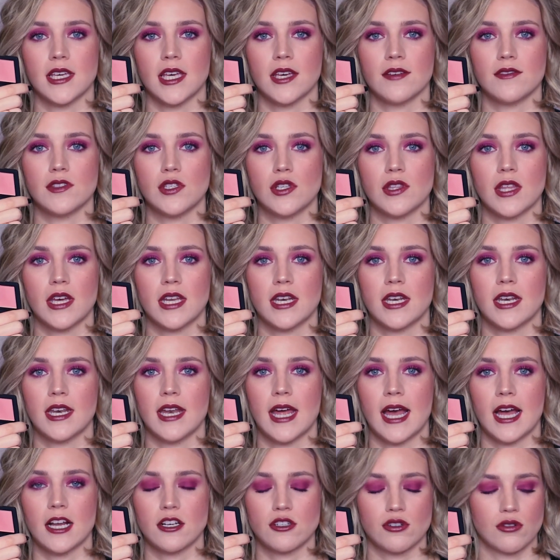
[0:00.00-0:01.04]
It gives you that
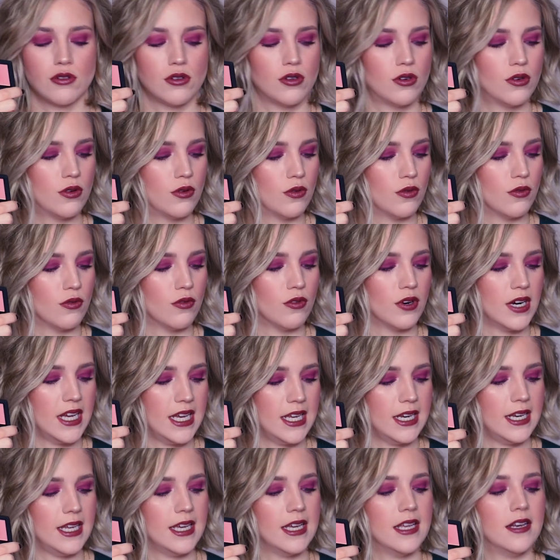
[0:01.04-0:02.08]
natural,
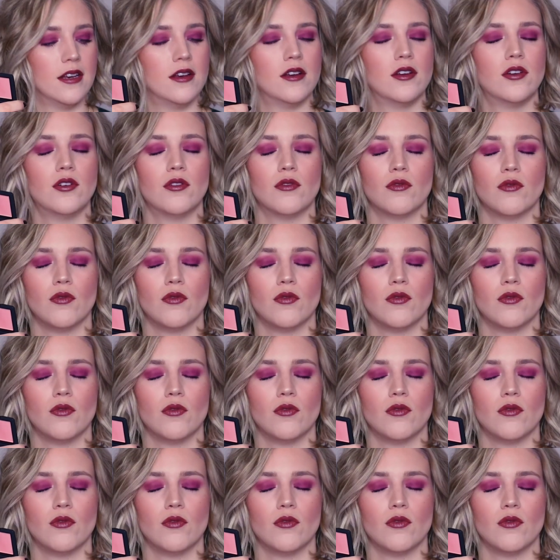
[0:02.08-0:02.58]
radiant